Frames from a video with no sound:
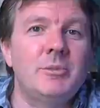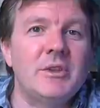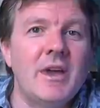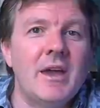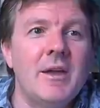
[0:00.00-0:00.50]

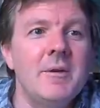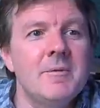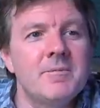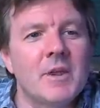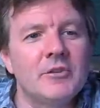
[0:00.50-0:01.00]
be there.
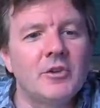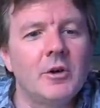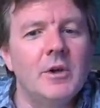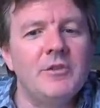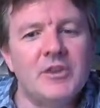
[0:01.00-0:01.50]

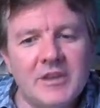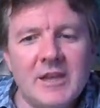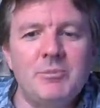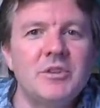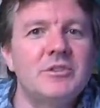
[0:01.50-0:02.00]
So if you
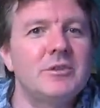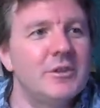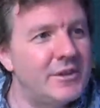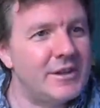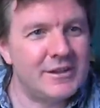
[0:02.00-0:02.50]
keep the
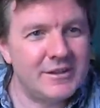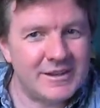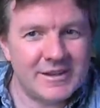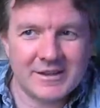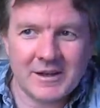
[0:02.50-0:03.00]
the
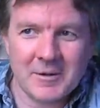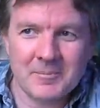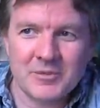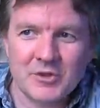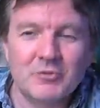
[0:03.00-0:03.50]
the
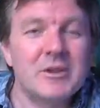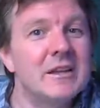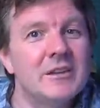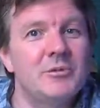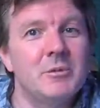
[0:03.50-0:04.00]
um, the
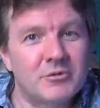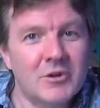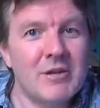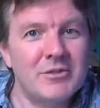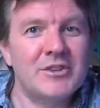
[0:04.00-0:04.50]
realism of
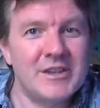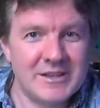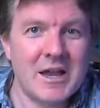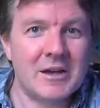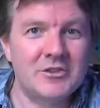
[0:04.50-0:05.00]
gravity
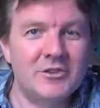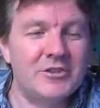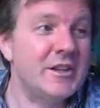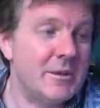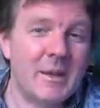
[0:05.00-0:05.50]
in the action
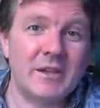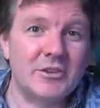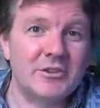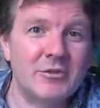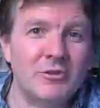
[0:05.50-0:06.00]
scene, it
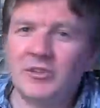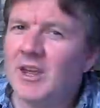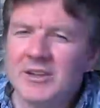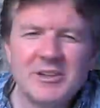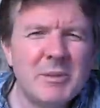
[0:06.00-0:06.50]
makes a difference.
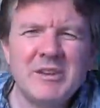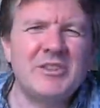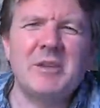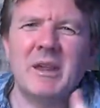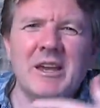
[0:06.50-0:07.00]
This may
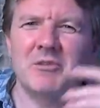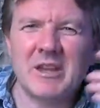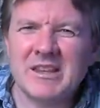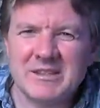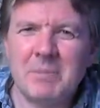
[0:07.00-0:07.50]
seem like a
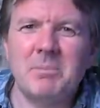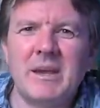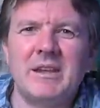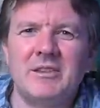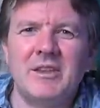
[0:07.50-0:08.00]
really
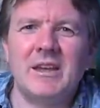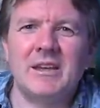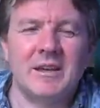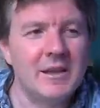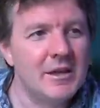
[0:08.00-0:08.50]
nitpicky
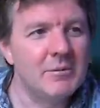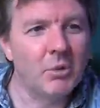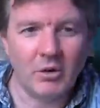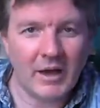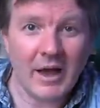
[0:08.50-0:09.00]
thing,
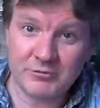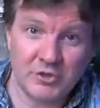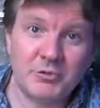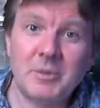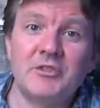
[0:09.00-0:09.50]
but I've
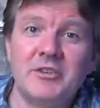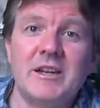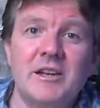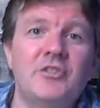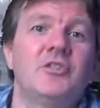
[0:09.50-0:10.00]
just been
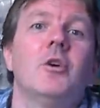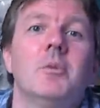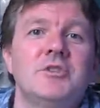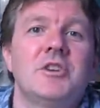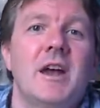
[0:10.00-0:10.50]
seeing it so
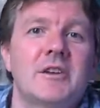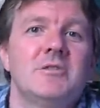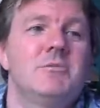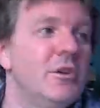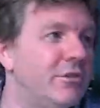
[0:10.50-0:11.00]
much in
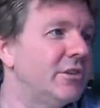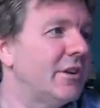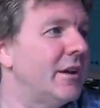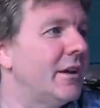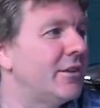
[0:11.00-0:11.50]
action movies,
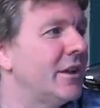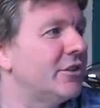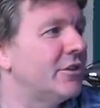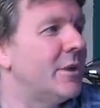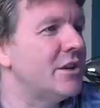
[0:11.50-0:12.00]
and I, I think
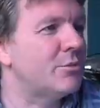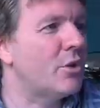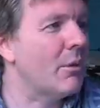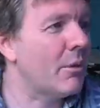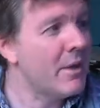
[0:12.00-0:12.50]
it's a major
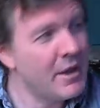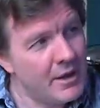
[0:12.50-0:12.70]
problem.